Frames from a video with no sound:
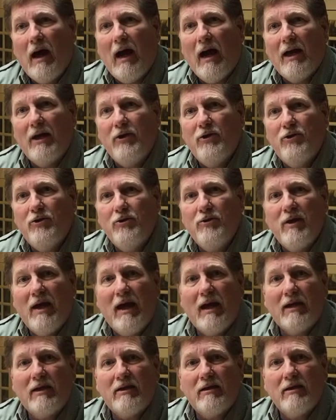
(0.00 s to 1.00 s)
I do
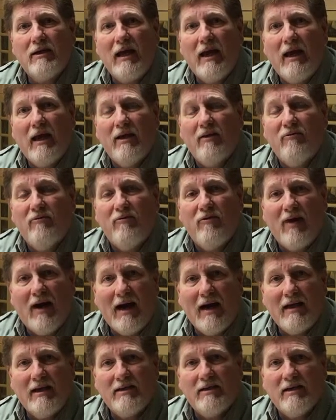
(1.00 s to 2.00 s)
not
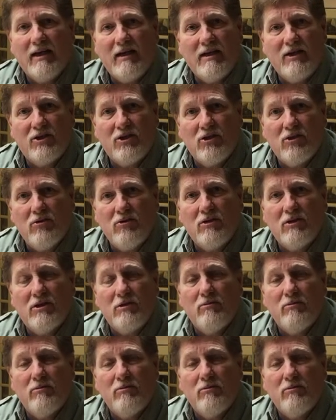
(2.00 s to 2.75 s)
advise any student